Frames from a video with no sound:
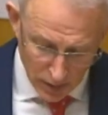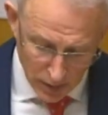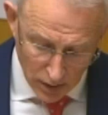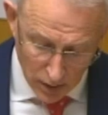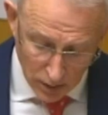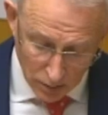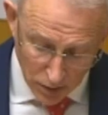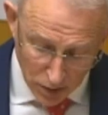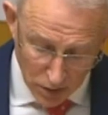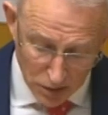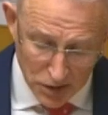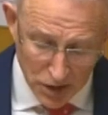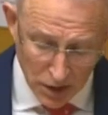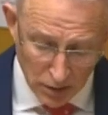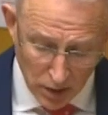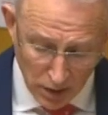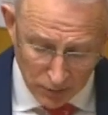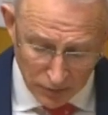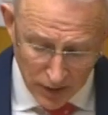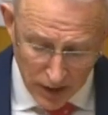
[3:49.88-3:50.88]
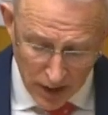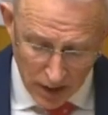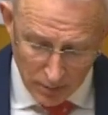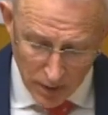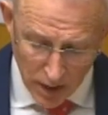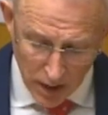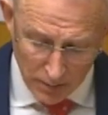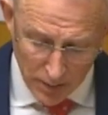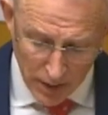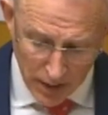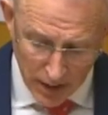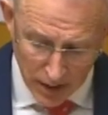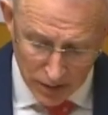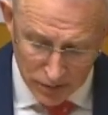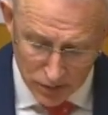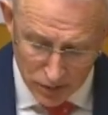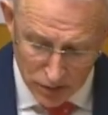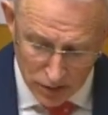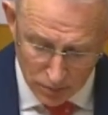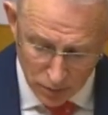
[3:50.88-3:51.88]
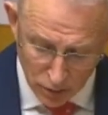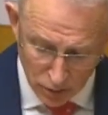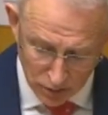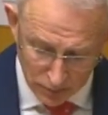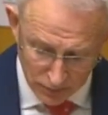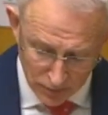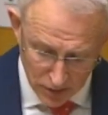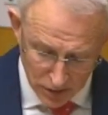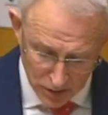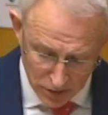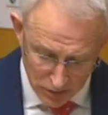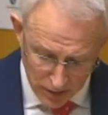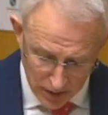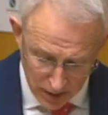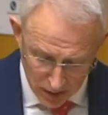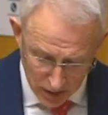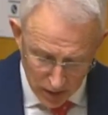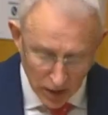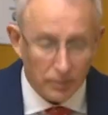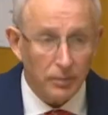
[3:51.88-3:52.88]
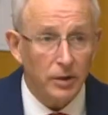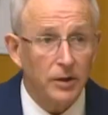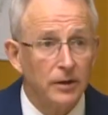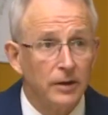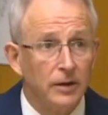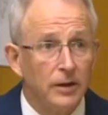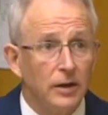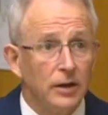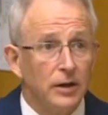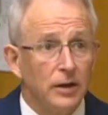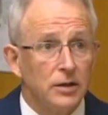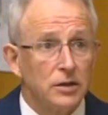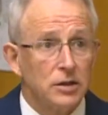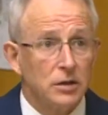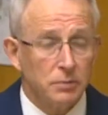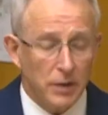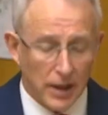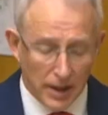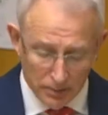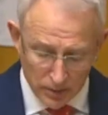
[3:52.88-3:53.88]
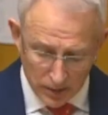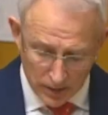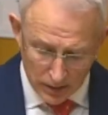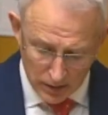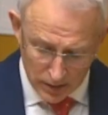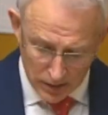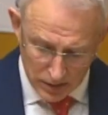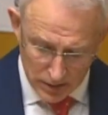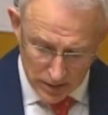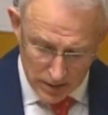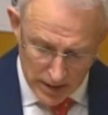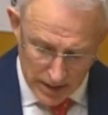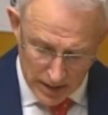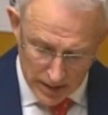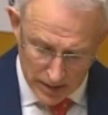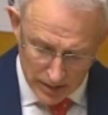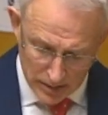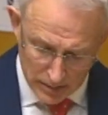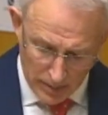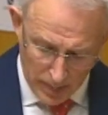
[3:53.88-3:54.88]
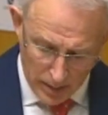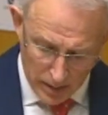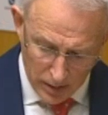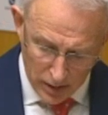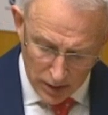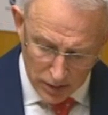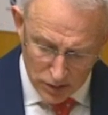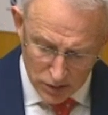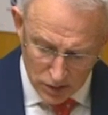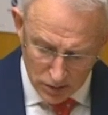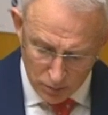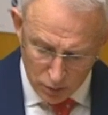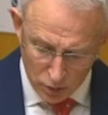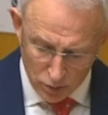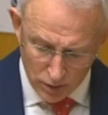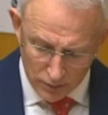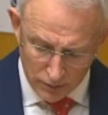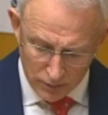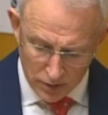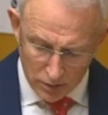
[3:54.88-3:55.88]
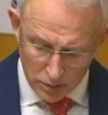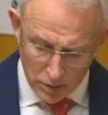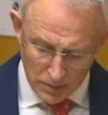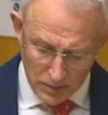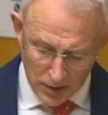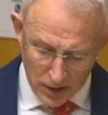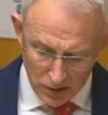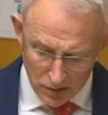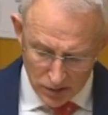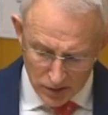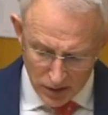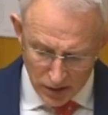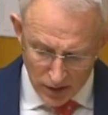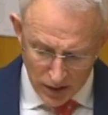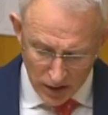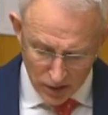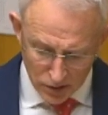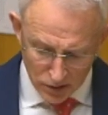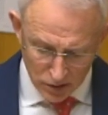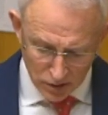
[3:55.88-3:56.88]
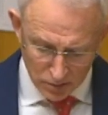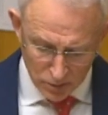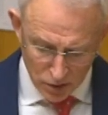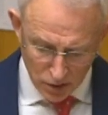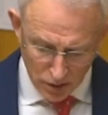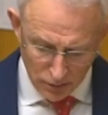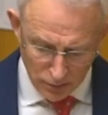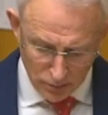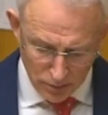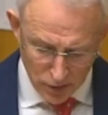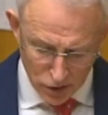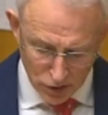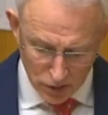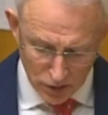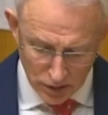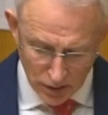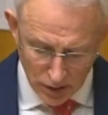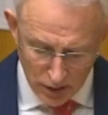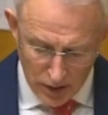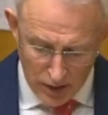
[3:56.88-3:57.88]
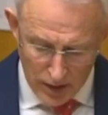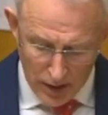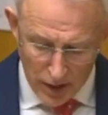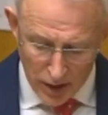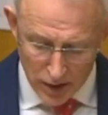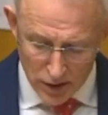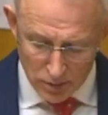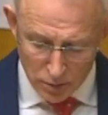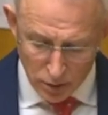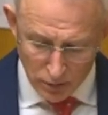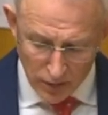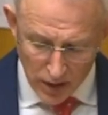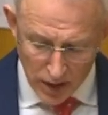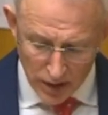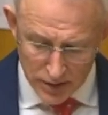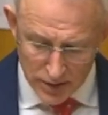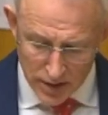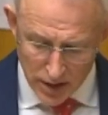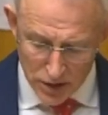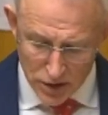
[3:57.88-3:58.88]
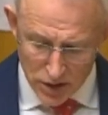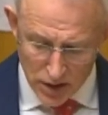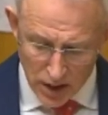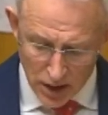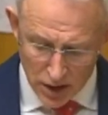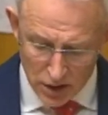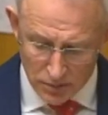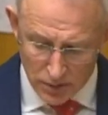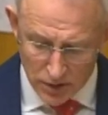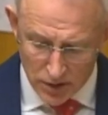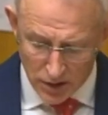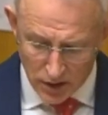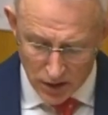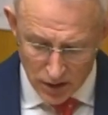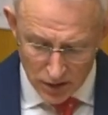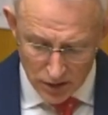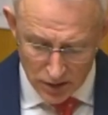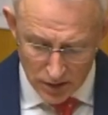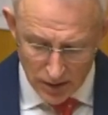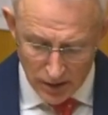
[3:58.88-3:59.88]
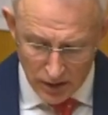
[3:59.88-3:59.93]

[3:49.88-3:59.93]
We also offered our bipartisan support for the Australian government to publicly state its support for the proposed international observer mission and to provide such expertise